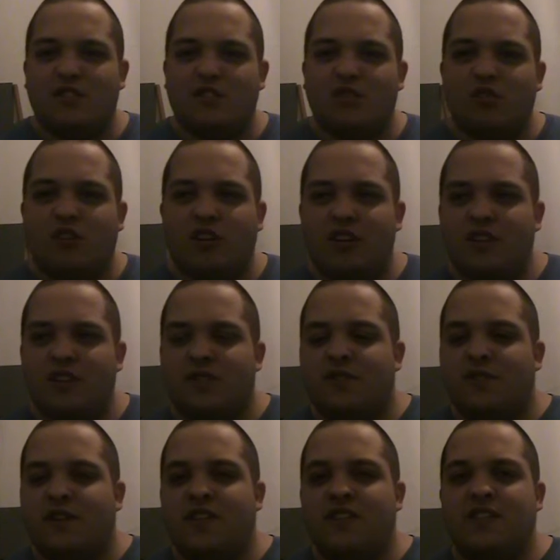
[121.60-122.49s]
look on his
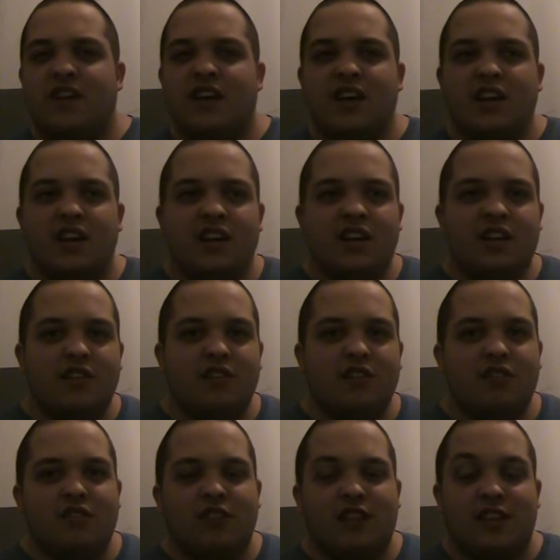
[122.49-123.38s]
face. It
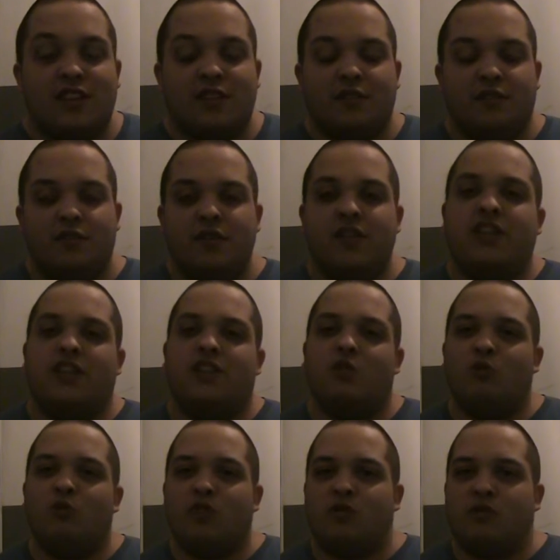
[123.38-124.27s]
didn't look like the freak that he
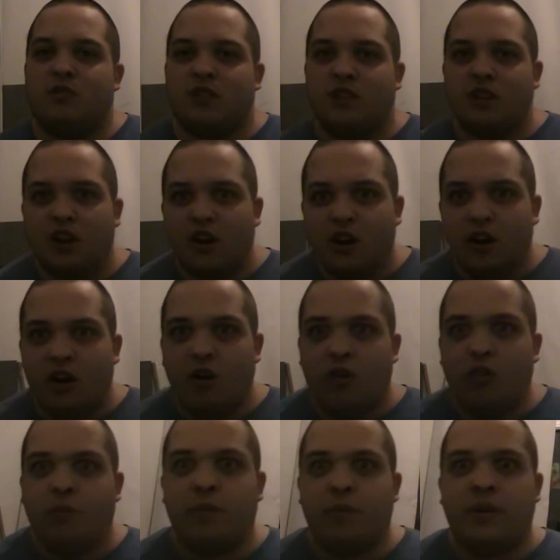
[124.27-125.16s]
was when he
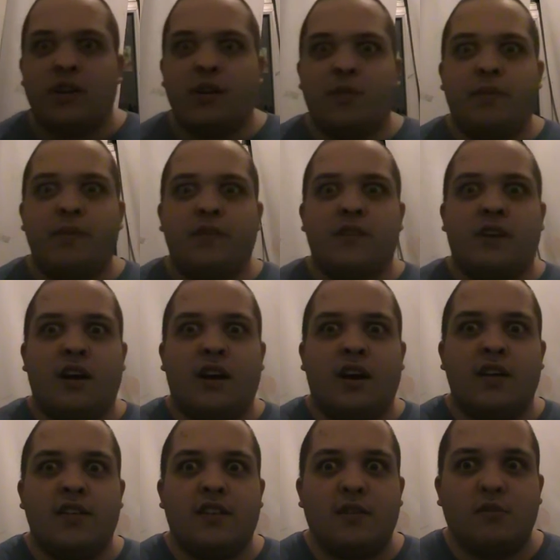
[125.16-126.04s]
opened up his
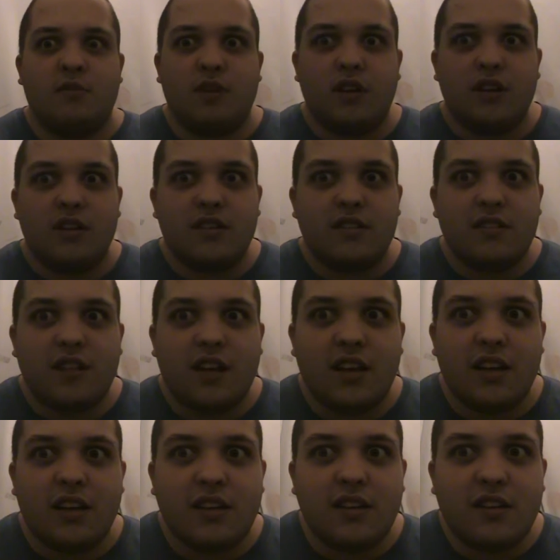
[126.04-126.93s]
eyes and was like,